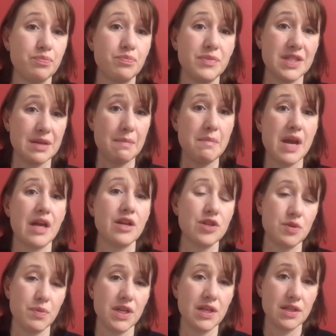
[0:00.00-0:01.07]
some
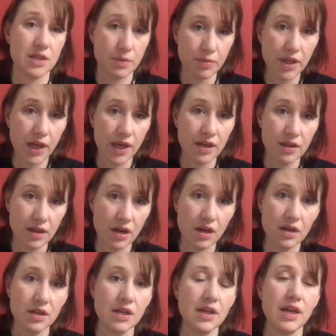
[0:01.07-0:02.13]
management into play there